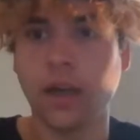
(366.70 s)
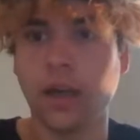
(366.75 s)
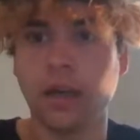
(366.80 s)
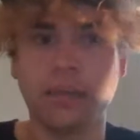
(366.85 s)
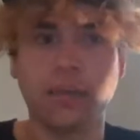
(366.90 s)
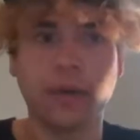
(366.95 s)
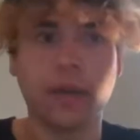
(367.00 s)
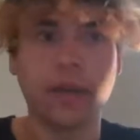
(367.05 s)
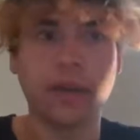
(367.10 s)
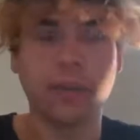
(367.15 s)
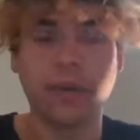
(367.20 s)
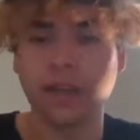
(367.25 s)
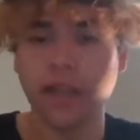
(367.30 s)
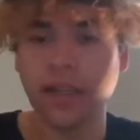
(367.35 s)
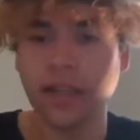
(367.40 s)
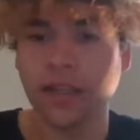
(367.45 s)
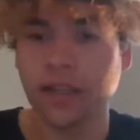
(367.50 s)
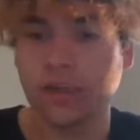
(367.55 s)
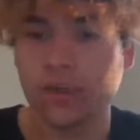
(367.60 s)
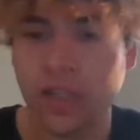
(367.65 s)
For
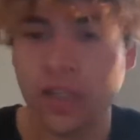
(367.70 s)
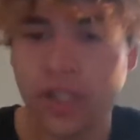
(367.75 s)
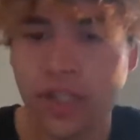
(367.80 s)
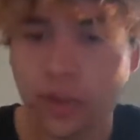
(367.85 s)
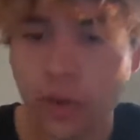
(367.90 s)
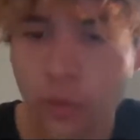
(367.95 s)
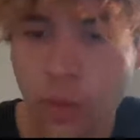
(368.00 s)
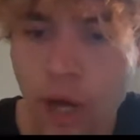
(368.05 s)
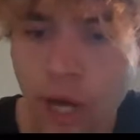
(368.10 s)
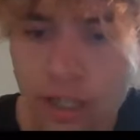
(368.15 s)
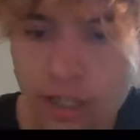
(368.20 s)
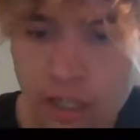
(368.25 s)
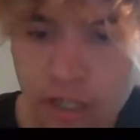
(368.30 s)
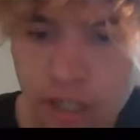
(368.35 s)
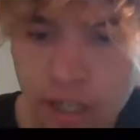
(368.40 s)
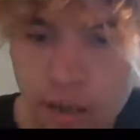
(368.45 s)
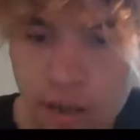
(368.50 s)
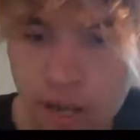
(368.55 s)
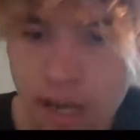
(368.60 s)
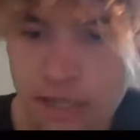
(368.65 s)
anybody who's still watching,
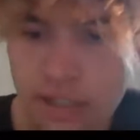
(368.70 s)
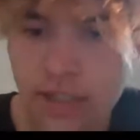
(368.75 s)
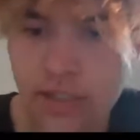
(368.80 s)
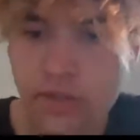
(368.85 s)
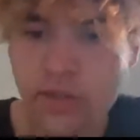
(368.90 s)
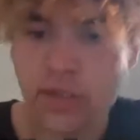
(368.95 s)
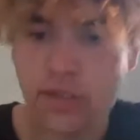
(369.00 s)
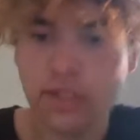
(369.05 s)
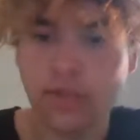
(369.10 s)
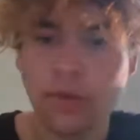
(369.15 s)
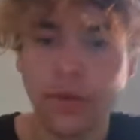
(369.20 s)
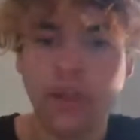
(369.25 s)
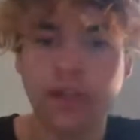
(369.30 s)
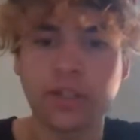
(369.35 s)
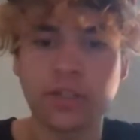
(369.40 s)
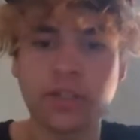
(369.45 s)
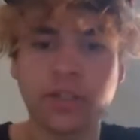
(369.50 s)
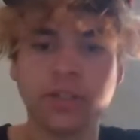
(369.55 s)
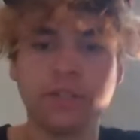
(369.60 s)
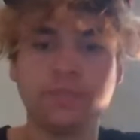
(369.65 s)
I'll ask you this
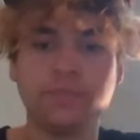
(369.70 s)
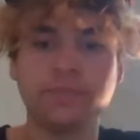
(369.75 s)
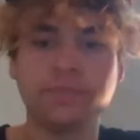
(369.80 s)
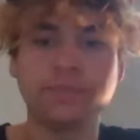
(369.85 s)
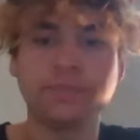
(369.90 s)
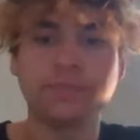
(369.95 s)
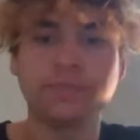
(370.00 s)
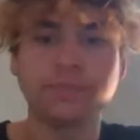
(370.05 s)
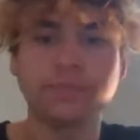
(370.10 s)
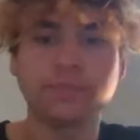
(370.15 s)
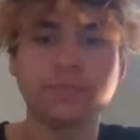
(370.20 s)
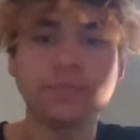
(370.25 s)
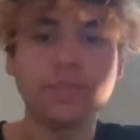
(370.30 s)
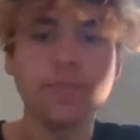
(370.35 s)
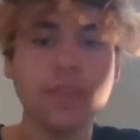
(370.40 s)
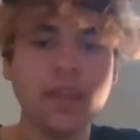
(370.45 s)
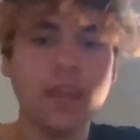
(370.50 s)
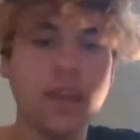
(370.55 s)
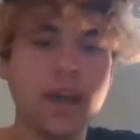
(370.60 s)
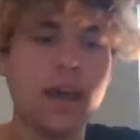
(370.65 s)
question.
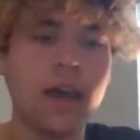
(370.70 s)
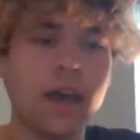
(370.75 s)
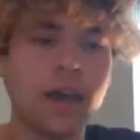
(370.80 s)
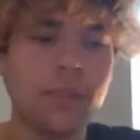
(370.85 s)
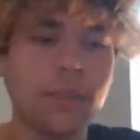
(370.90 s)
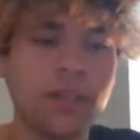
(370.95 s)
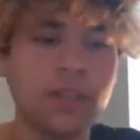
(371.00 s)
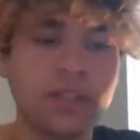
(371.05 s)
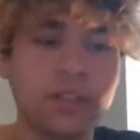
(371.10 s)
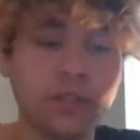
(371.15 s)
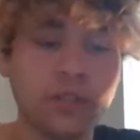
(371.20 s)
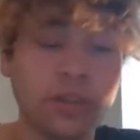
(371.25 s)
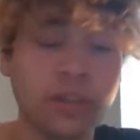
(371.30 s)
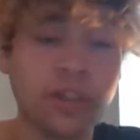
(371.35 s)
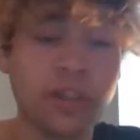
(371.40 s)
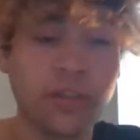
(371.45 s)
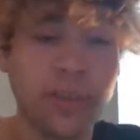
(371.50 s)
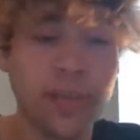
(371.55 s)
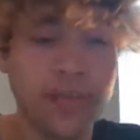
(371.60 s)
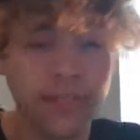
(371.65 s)
But is
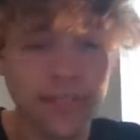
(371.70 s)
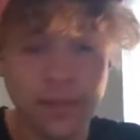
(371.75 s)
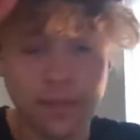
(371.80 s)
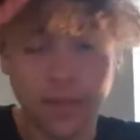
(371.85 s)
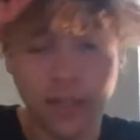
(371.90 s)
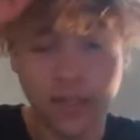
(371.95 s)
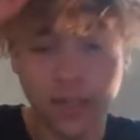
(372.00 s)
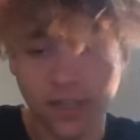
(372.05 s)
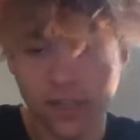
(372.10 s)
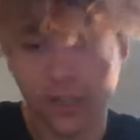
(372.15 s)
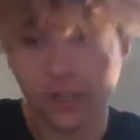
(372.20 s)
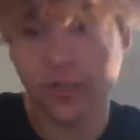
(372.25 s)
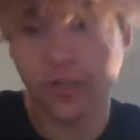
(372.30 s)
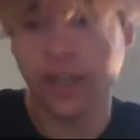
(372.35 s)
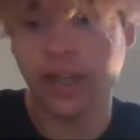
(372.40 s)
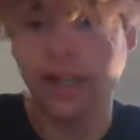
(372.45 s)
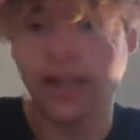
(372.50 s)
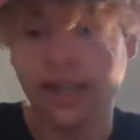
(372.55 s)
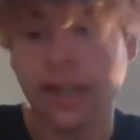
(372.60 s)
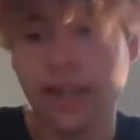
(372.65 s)
Georgia the best team in the
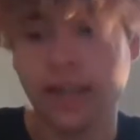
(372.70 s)
country?